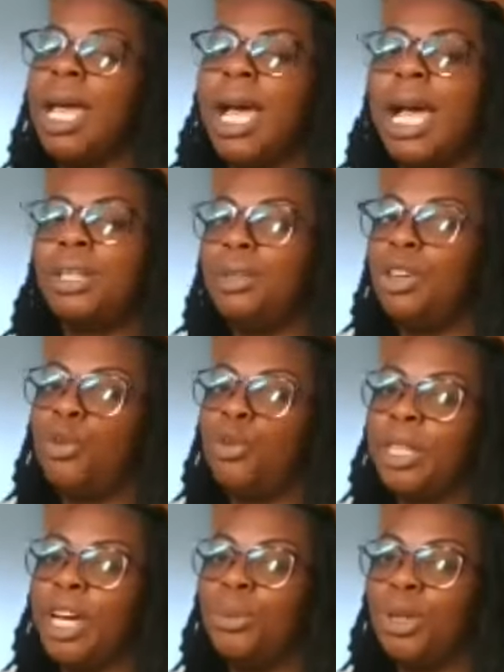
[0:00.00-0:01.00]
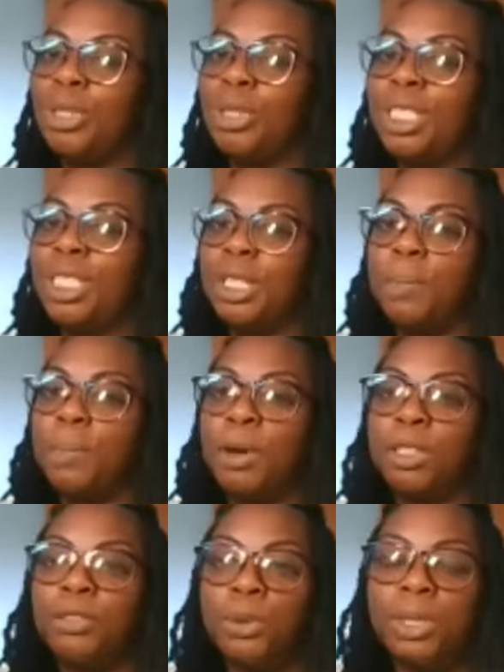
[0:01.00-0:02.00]
I don't know if Without Words is still a
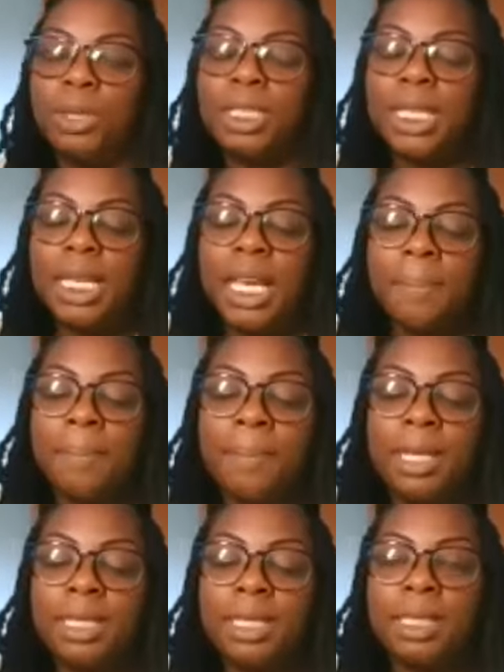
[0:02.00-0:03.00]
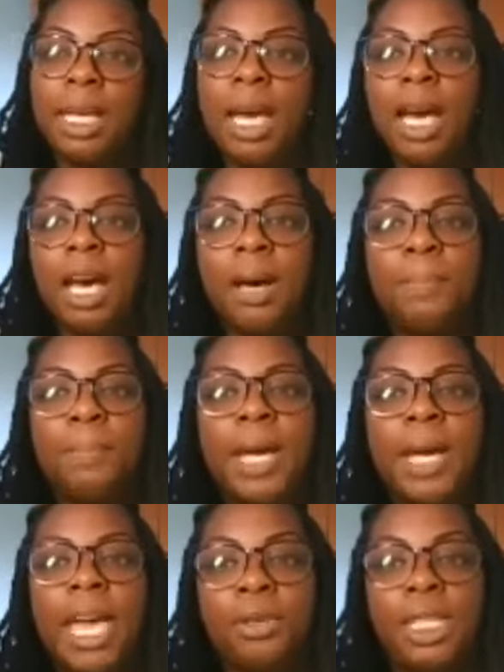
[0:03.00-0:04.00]
part of Florida State campus, um, but
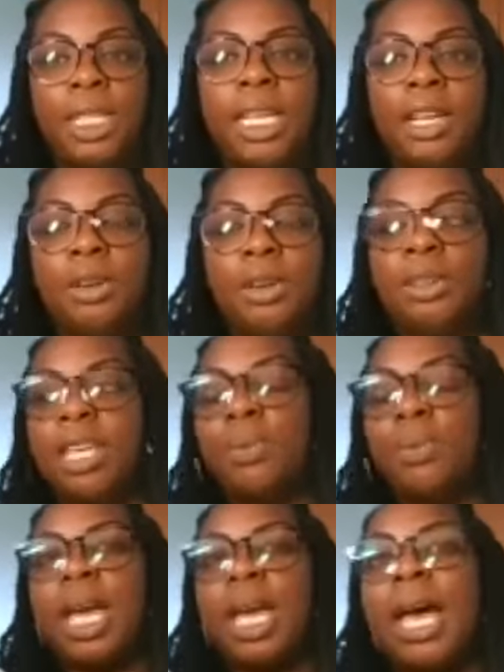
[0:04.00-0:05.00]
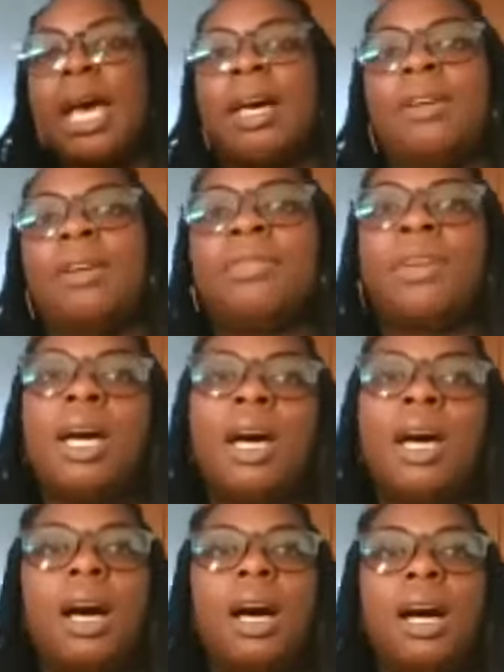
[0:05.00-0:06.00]
every year they would have
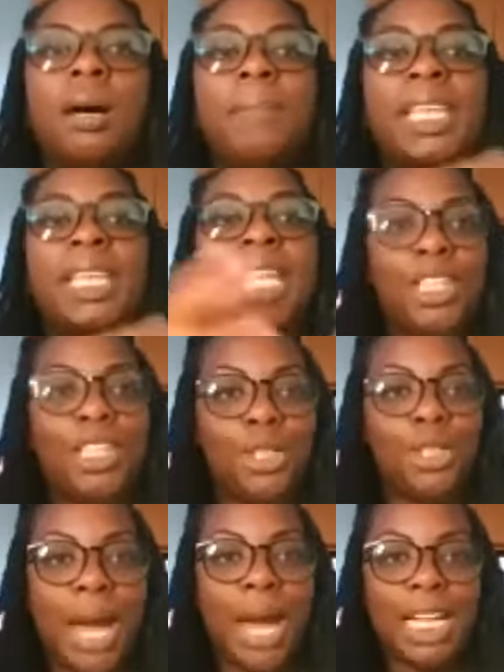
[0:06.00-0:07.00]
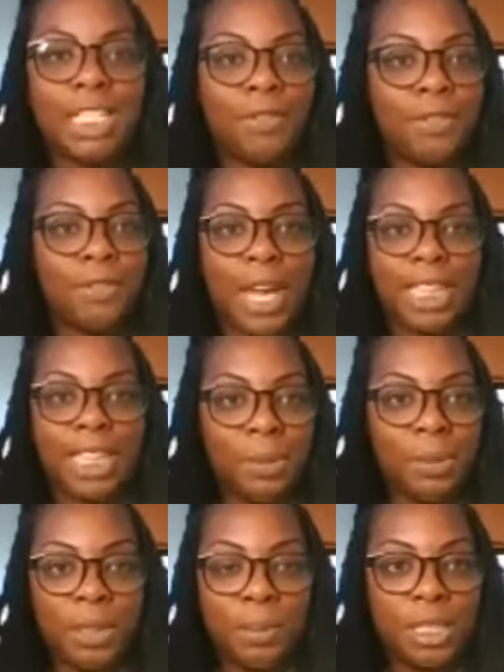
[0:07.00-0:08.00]
um, an interactive event that
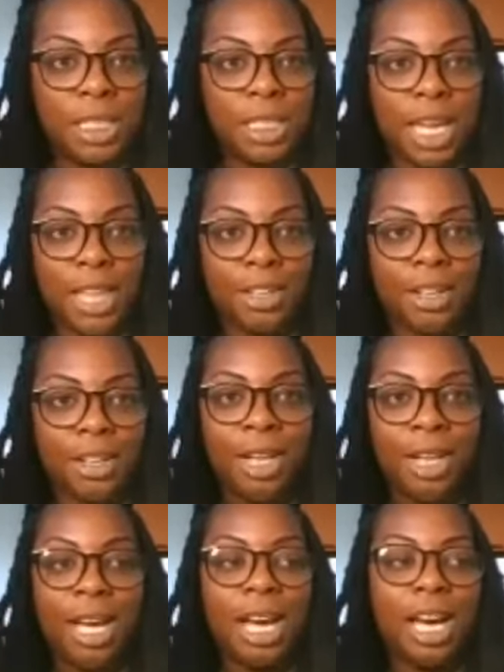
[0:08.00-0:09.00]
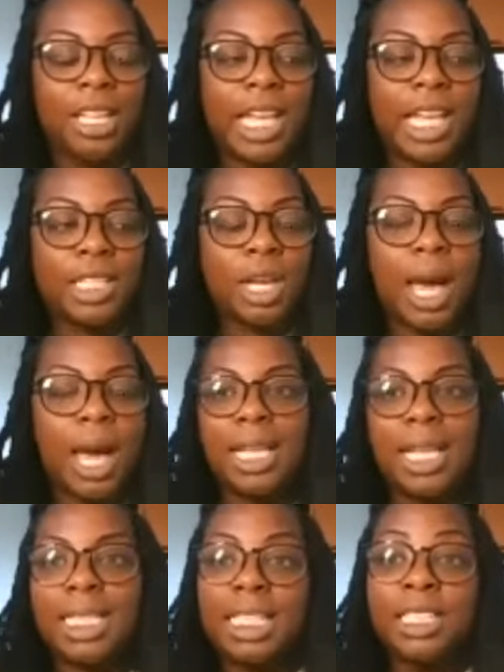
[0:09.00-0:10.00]
we'd put together uh, that
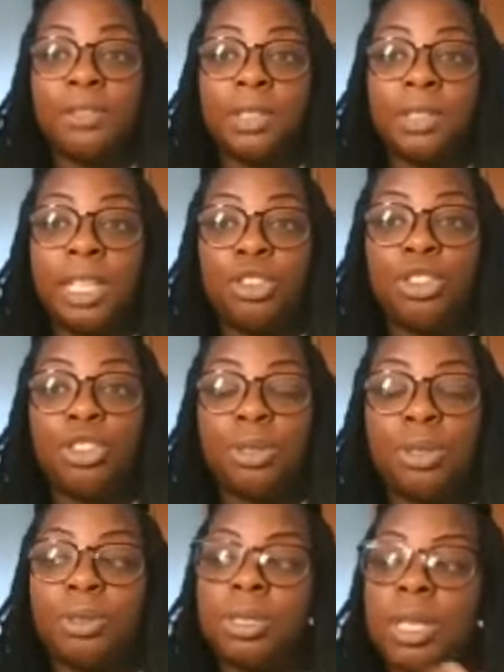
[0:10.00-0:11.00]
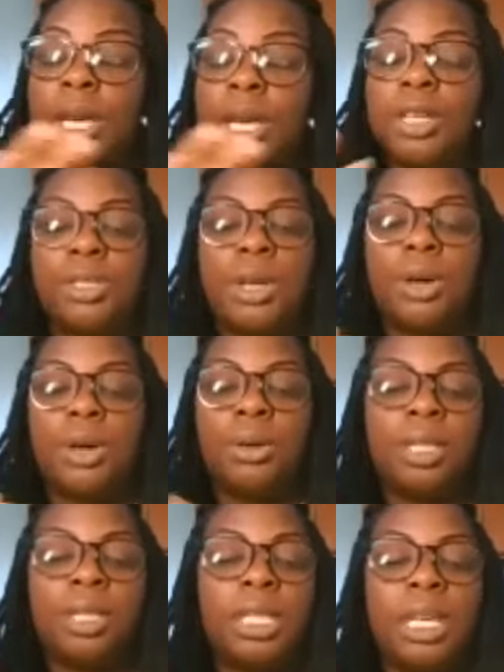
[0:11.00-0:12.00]
highlighted different issues. So
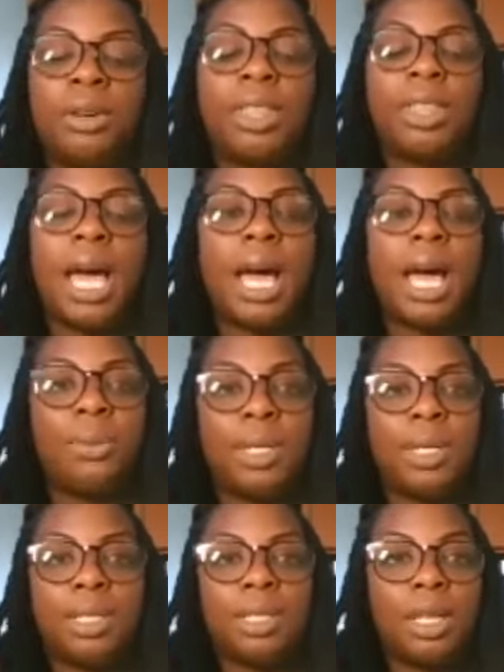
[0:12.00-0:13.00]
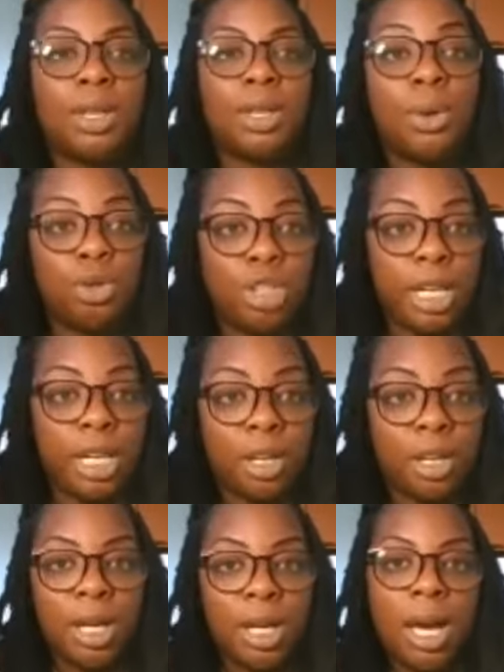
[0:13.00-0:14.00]
the year that I was a
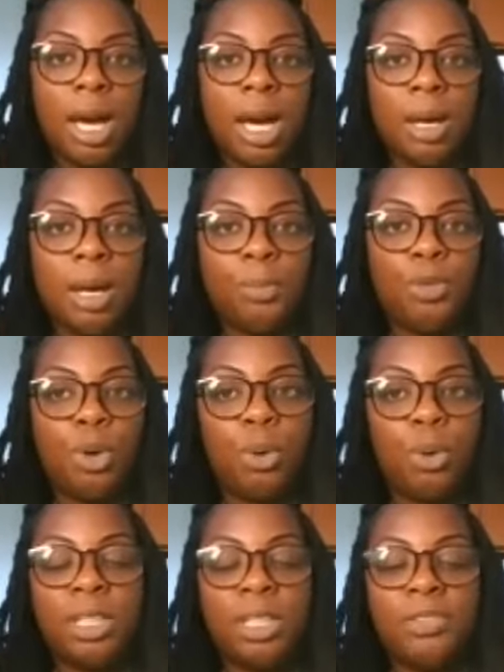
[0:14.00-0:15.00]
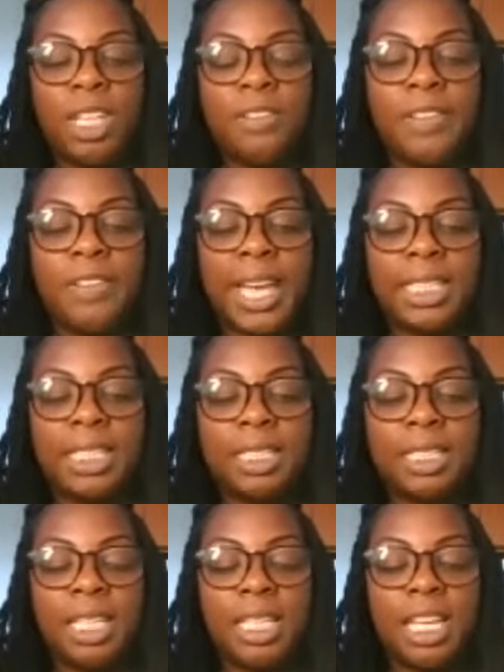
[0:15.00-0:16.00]
co-chair um, for one of the
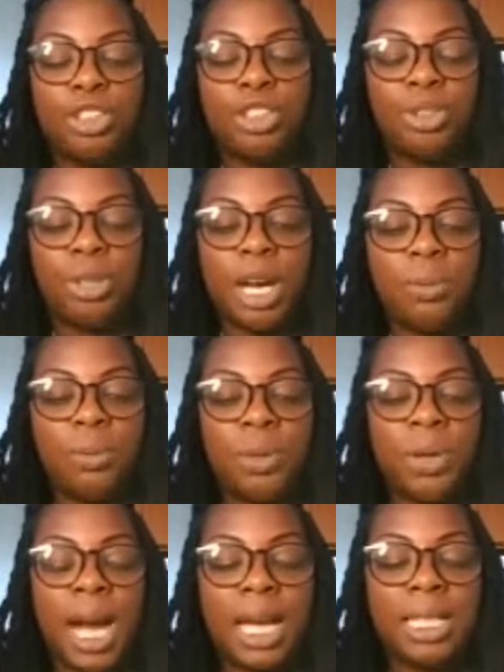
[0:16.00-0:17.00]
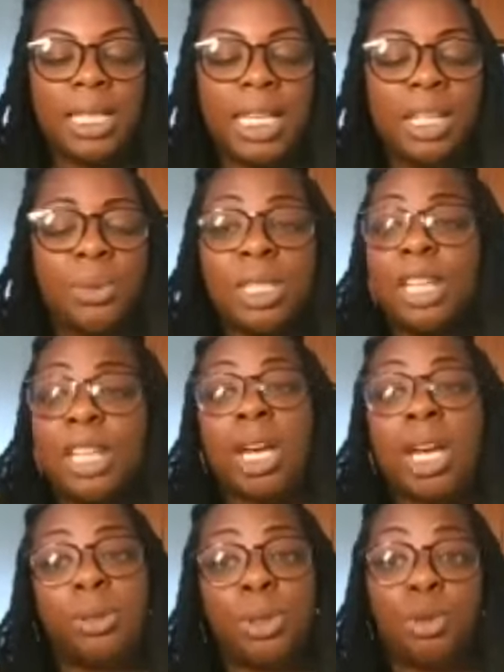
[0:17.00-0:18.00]
events, the issue that we were highlighting was like
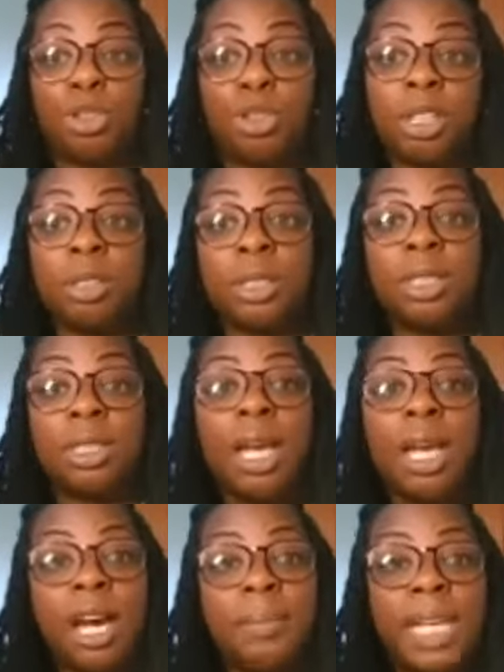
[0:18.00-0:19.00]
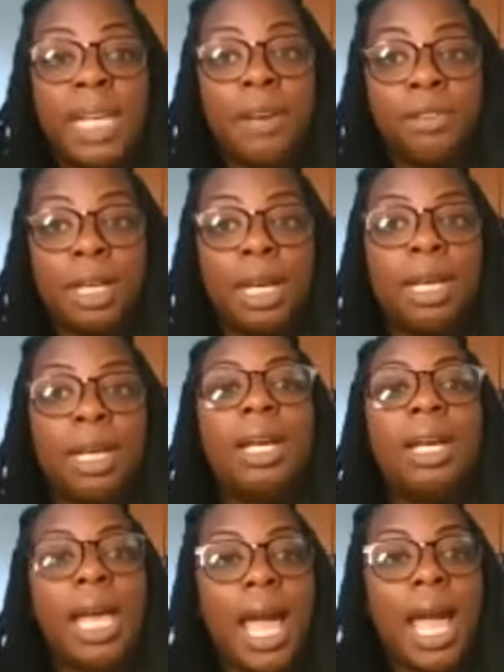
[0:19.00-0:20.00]
child soldiers in Africa
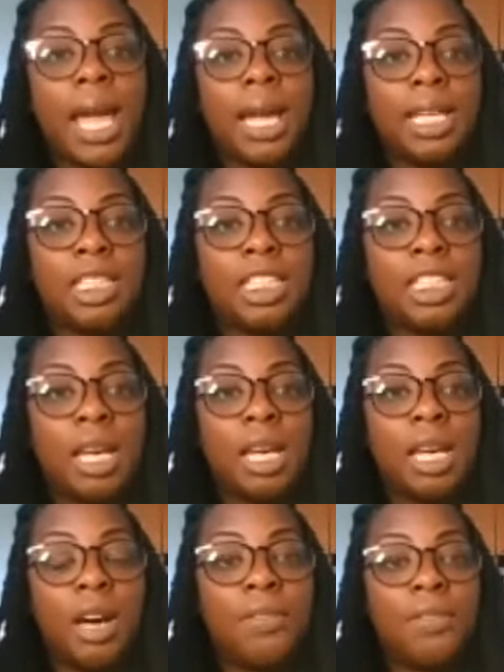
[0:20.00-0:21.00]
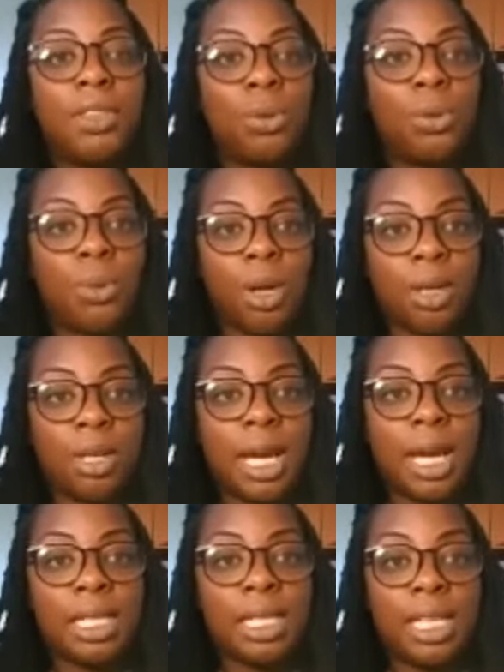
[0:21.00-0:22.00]
and some of the work
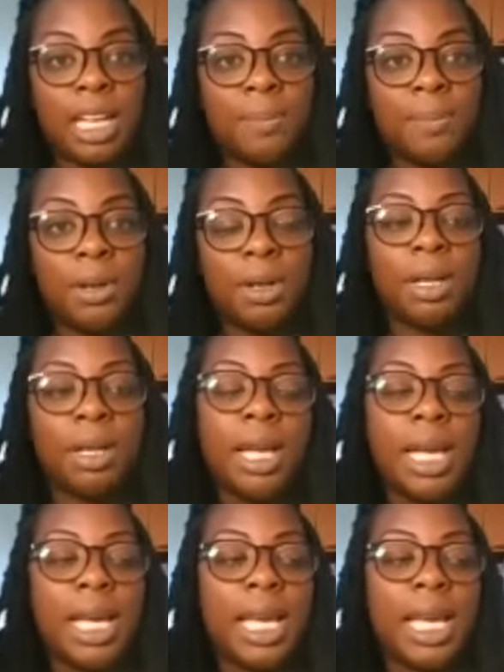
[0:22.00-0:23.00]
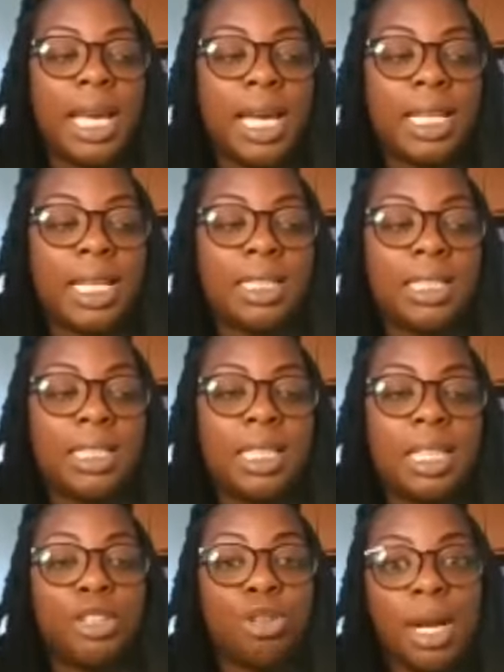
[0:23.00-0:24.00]
and the labor and
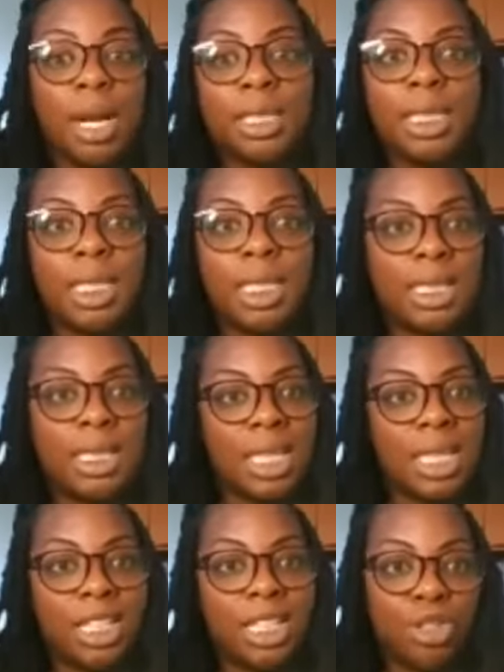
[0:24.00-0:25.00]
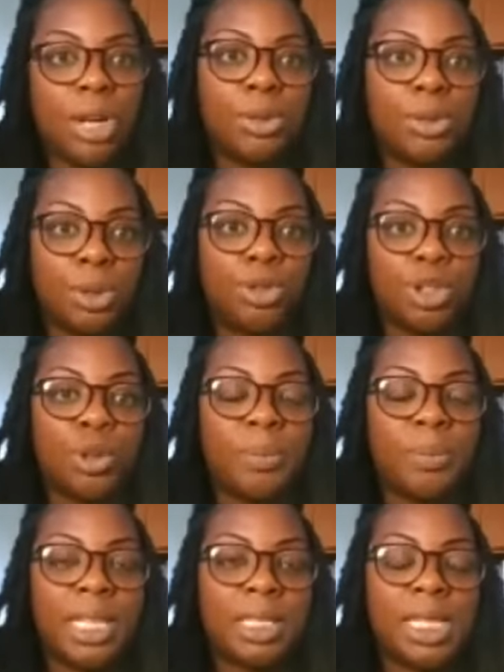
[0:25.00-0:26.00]
the atrocities that these child soldiers are
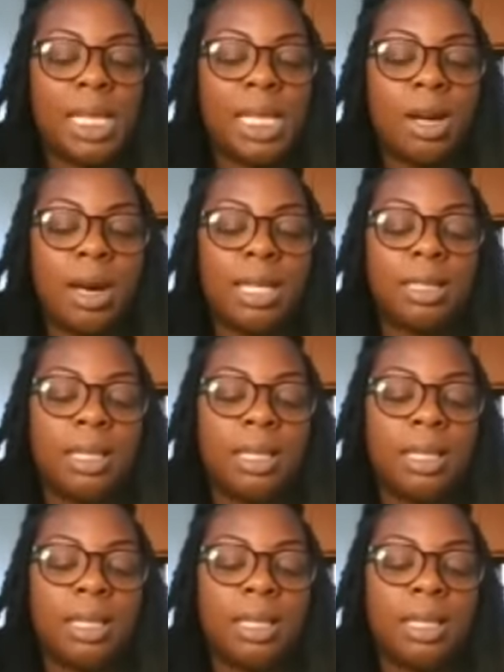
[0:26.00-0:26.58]
made to take on.